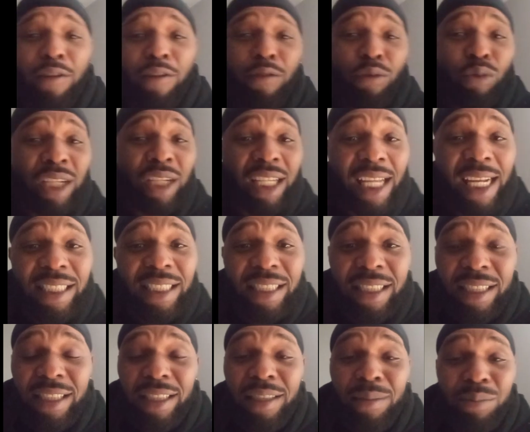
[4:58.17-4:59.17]
of a
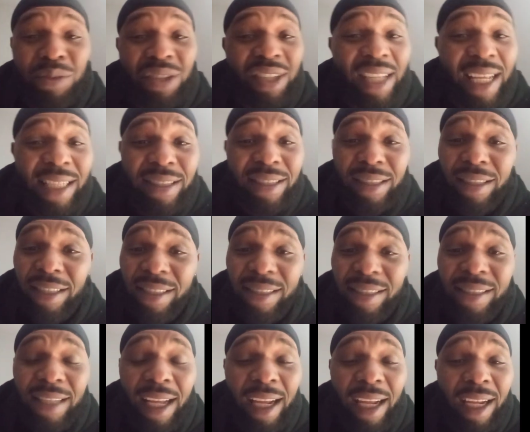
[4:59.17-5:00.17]
relationship that's the
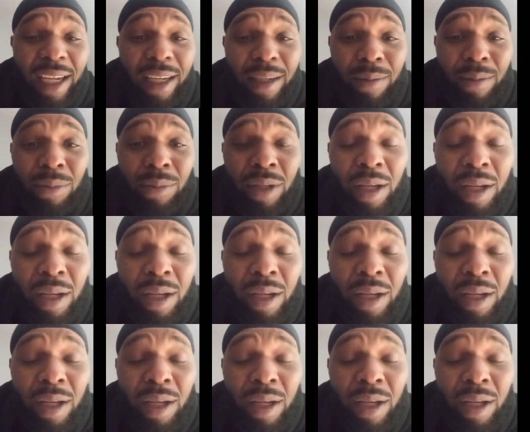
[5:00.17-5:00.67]
same.